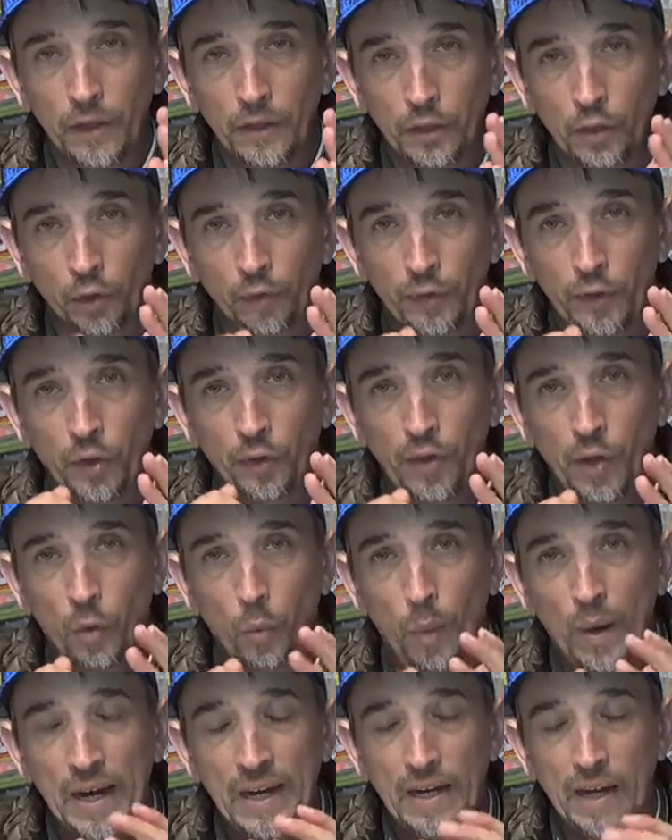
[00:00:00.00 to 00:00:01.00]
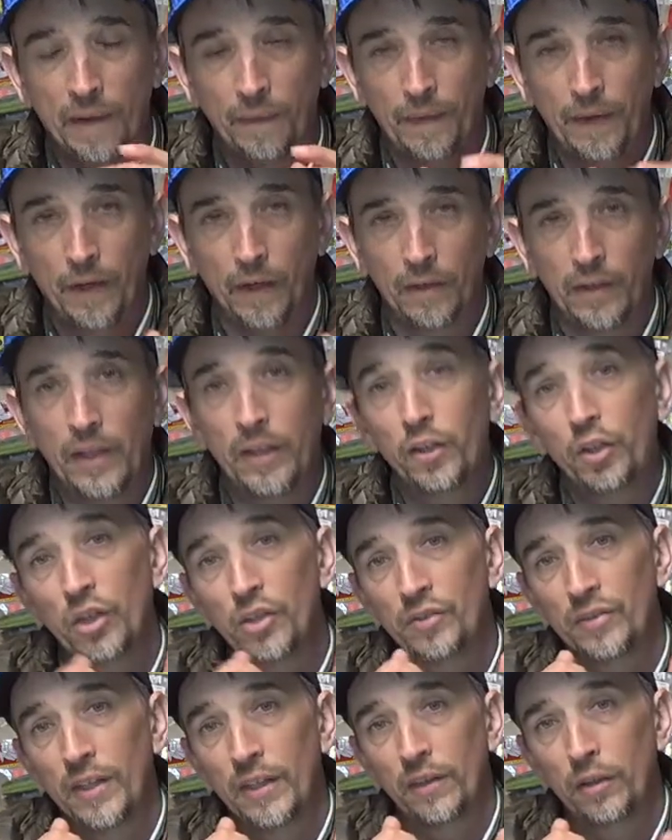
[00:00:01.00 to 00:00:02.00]
you'll feel that weight on there and then you
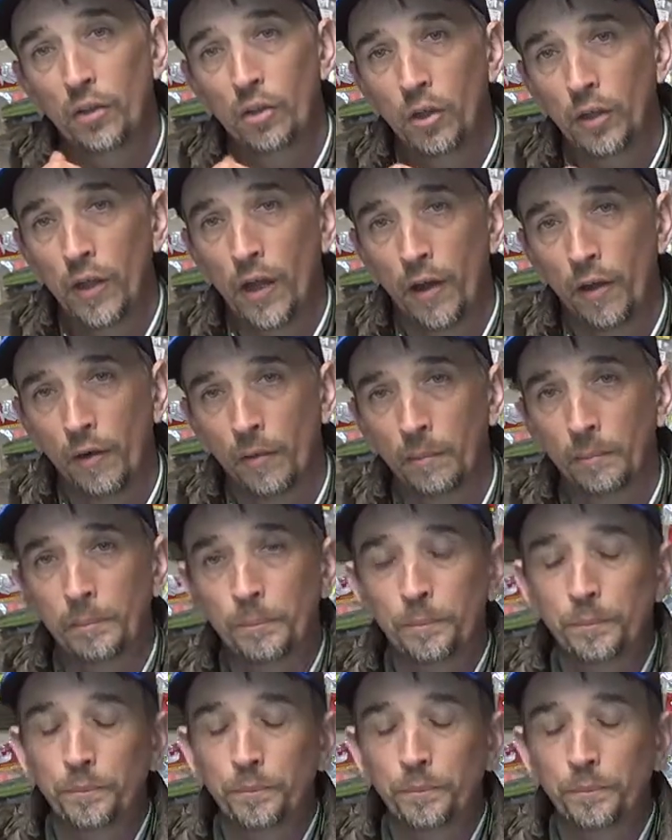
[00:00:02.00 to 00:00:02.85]
can set the hook on them.